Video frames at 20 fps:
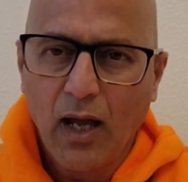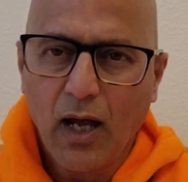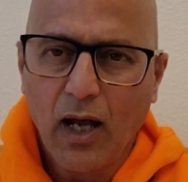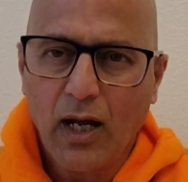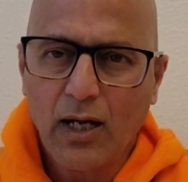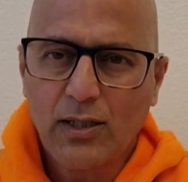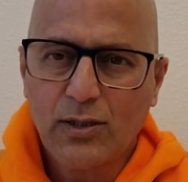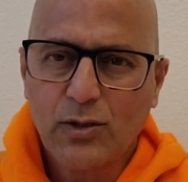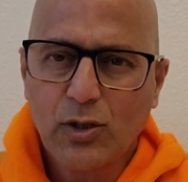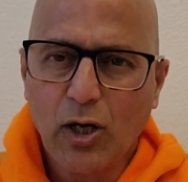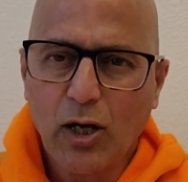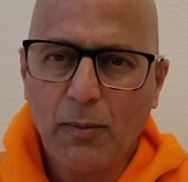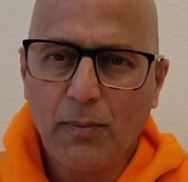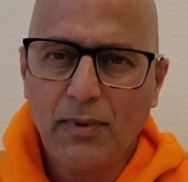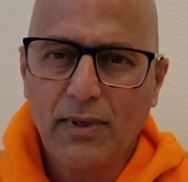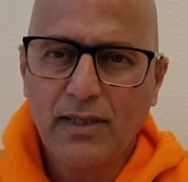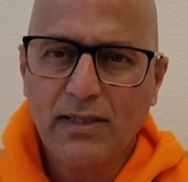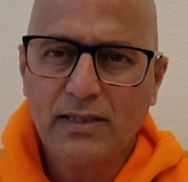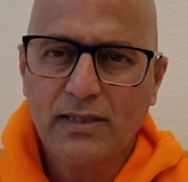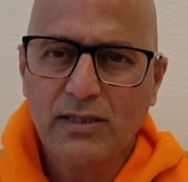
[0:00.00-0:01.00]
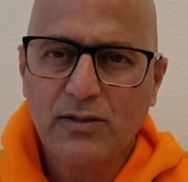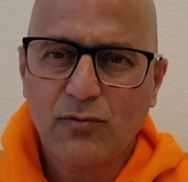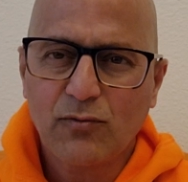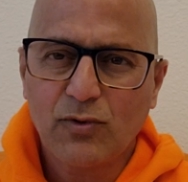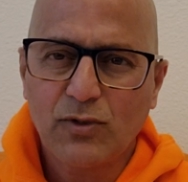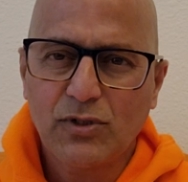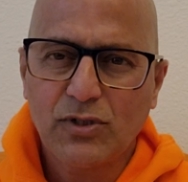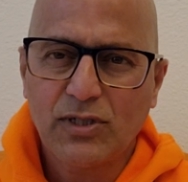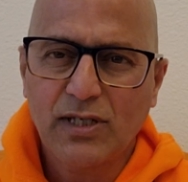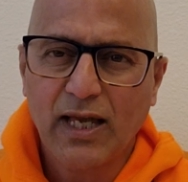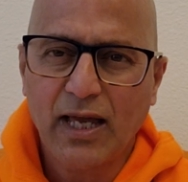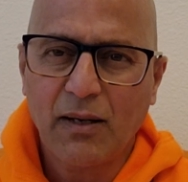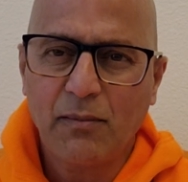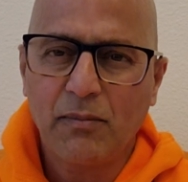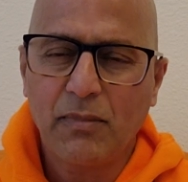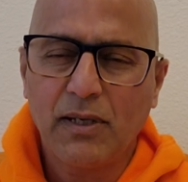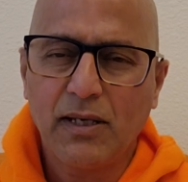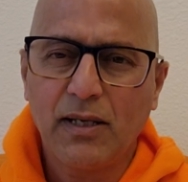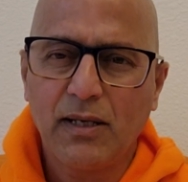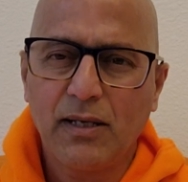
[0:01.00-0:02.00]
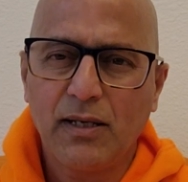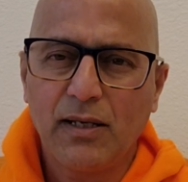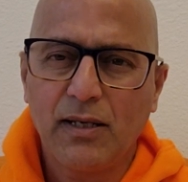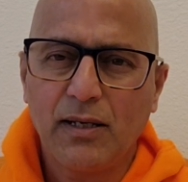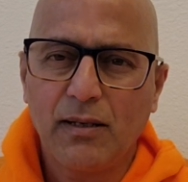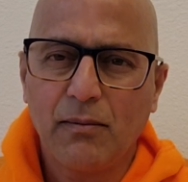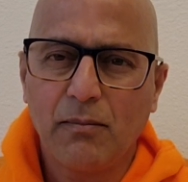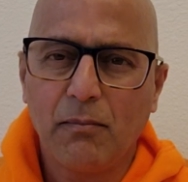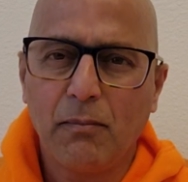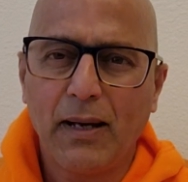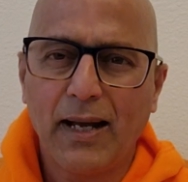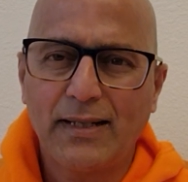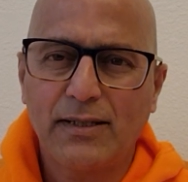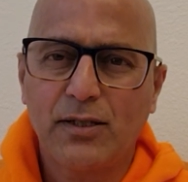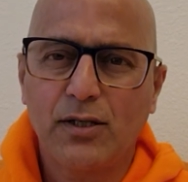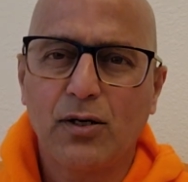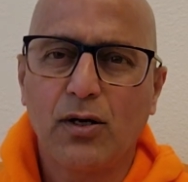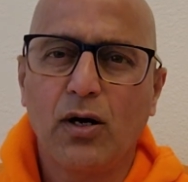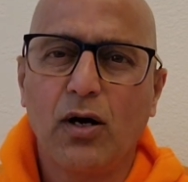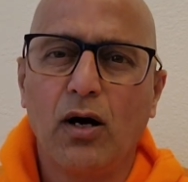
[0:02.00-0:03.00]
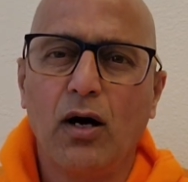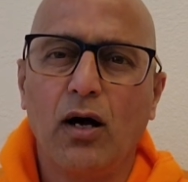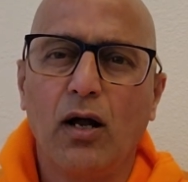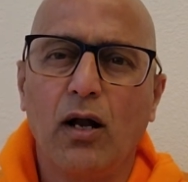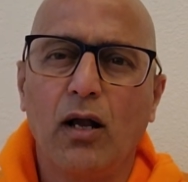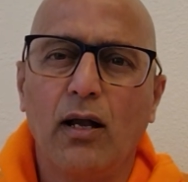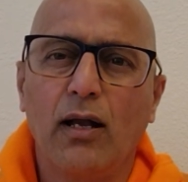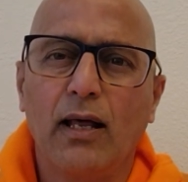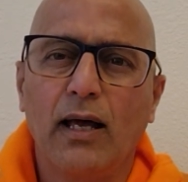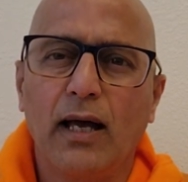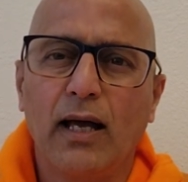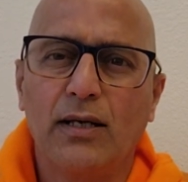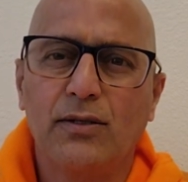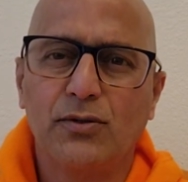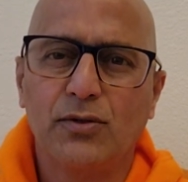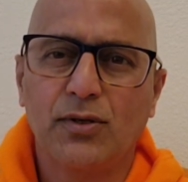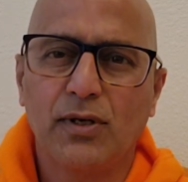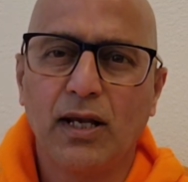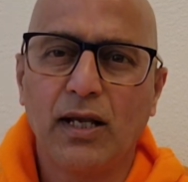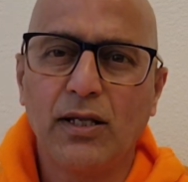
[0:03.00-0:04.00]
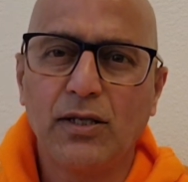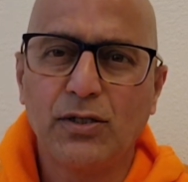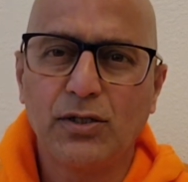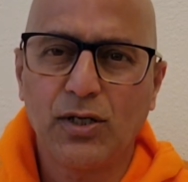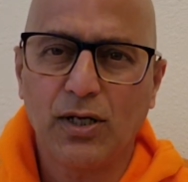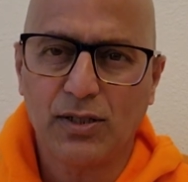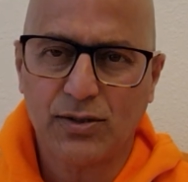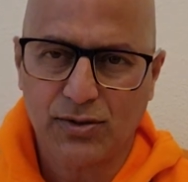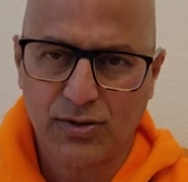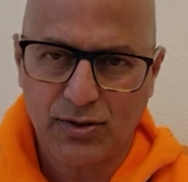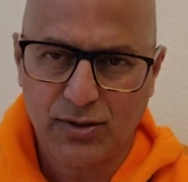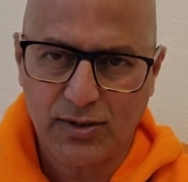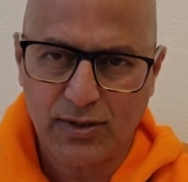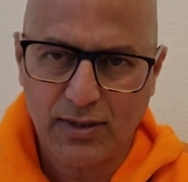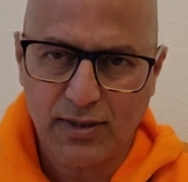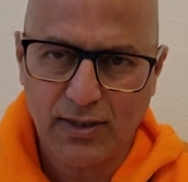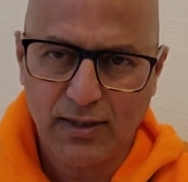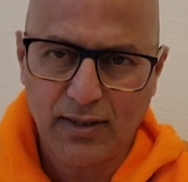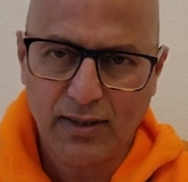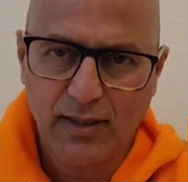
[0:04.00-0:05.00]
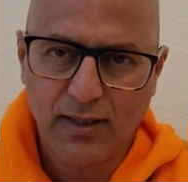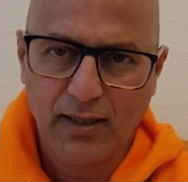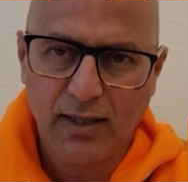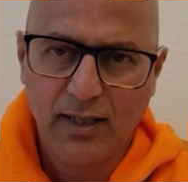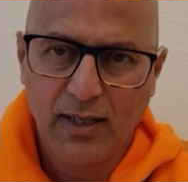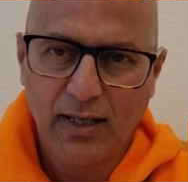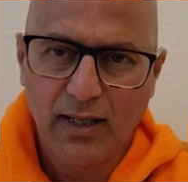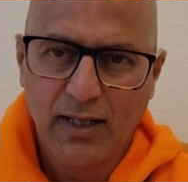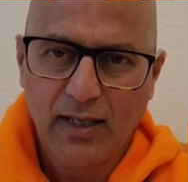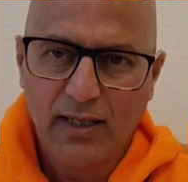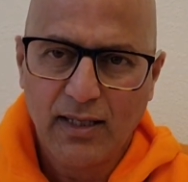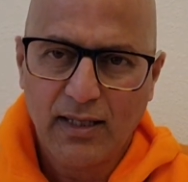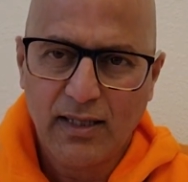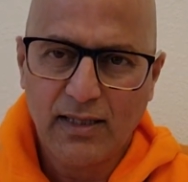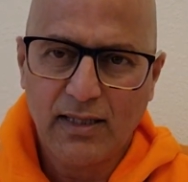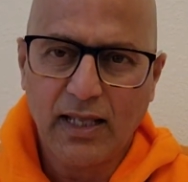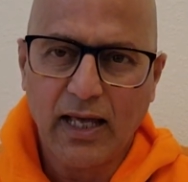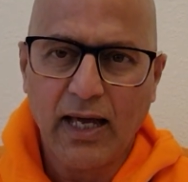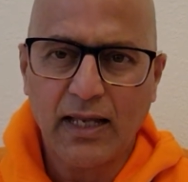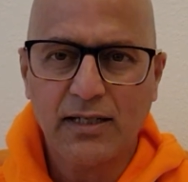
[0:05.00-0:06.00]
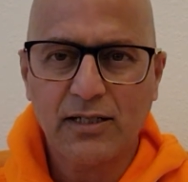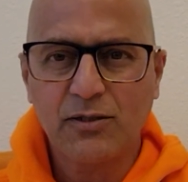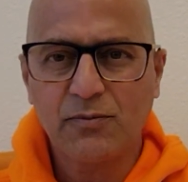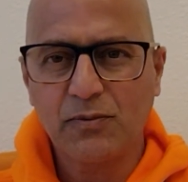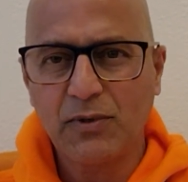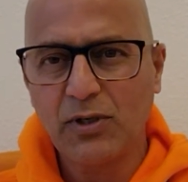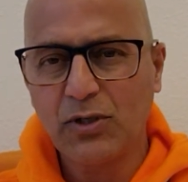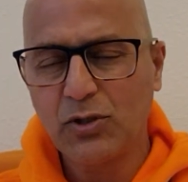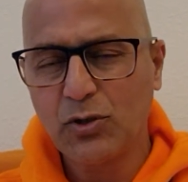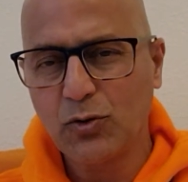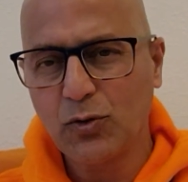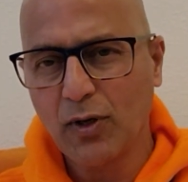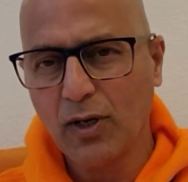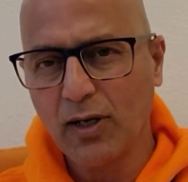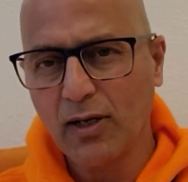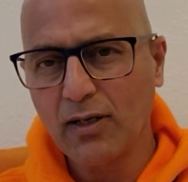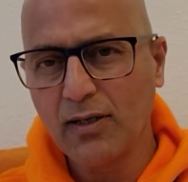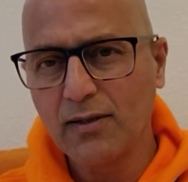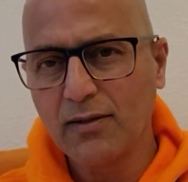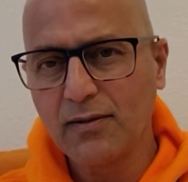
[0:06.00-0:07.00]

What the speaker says: on topics which can be better called as religious than spiritual,